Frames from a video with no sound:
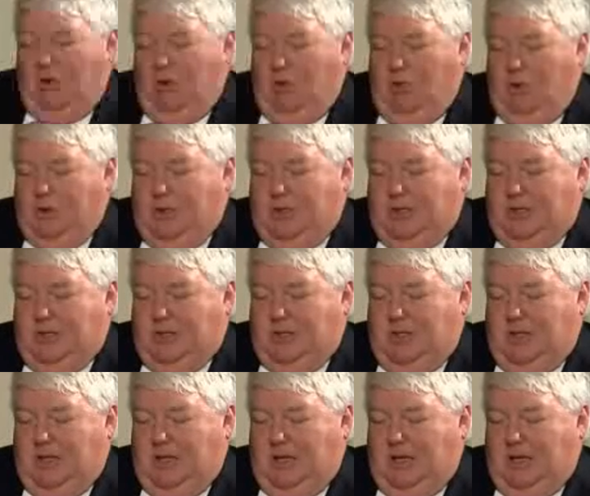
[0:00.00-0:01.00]
Ross
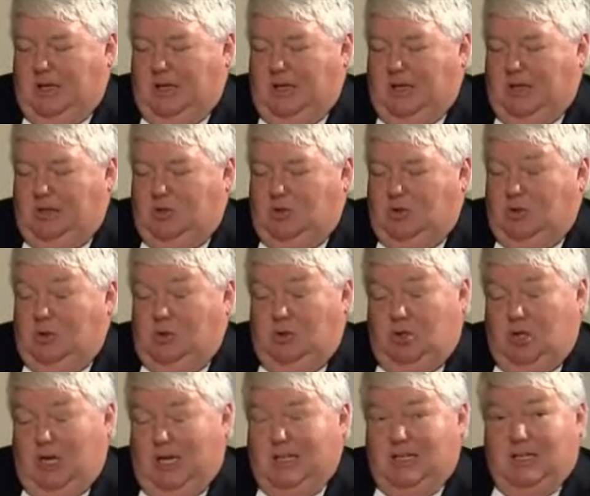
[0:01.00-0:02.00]

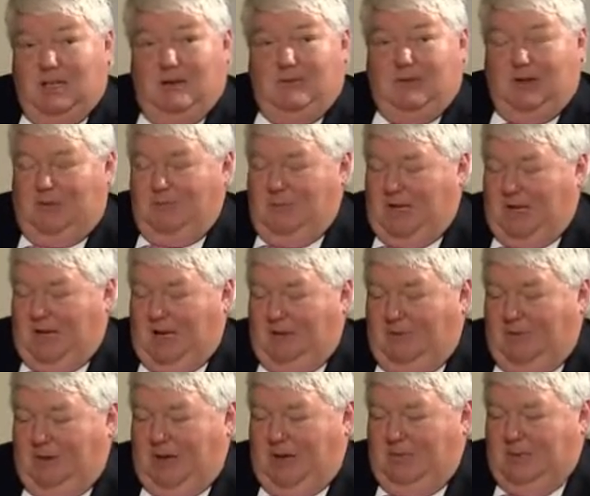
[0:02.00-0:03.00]
Chesla, forgive me again
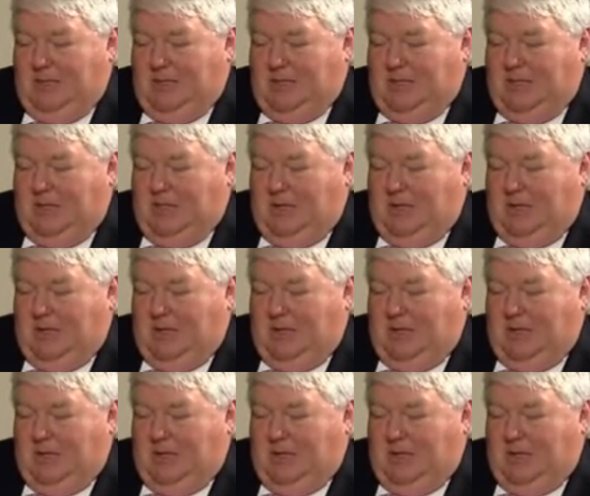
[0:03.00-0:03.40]
if the name is